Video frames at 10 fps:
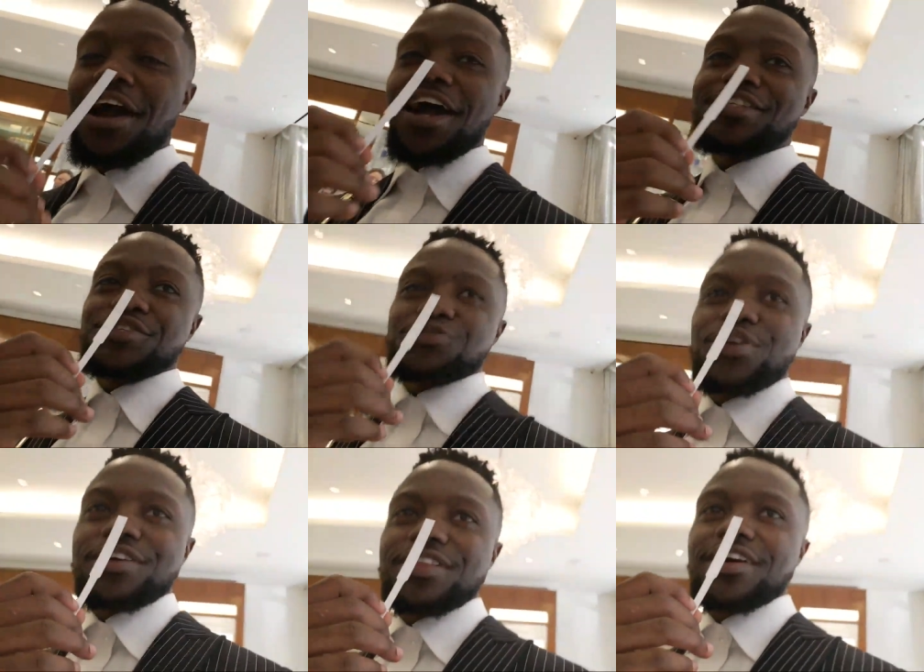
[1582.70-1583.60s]
I just
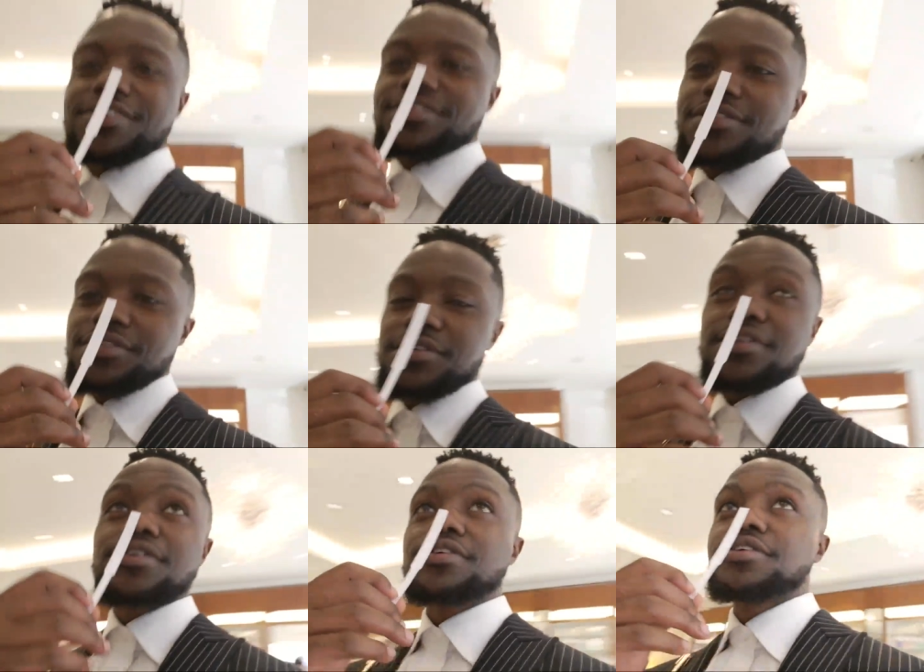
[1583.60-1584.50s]
realized
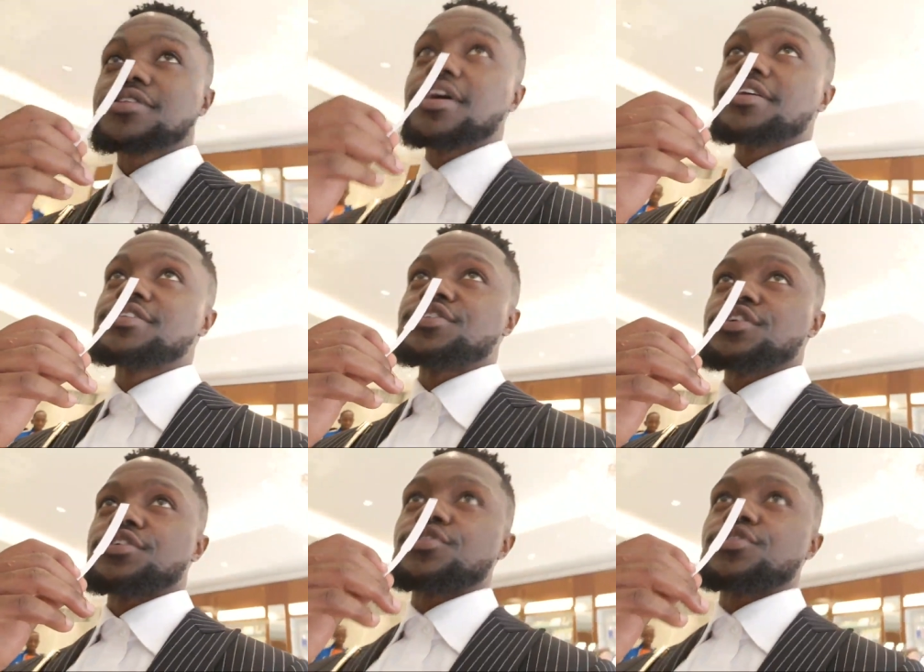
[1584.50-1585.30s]
that is journey.